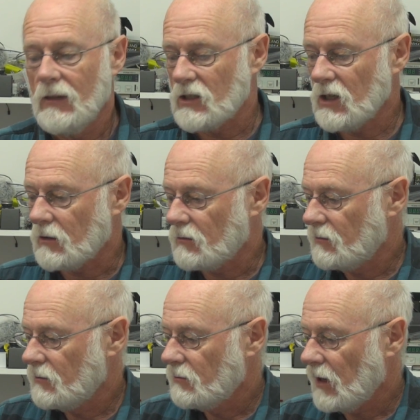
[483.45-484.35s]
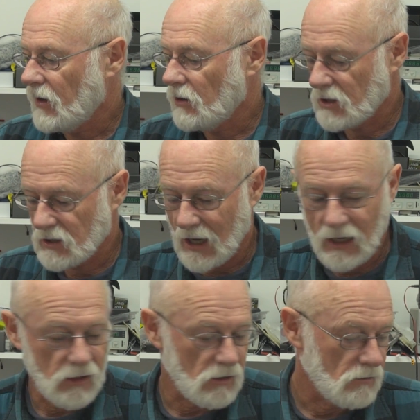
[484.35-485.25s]
That's it. Nothing else to
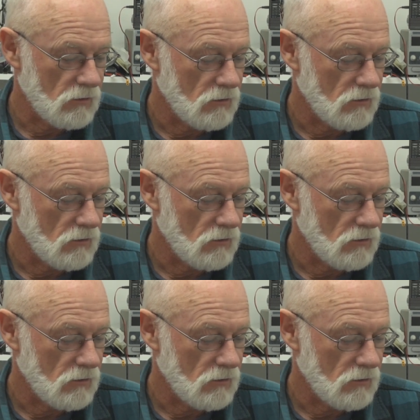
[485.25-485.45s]
say.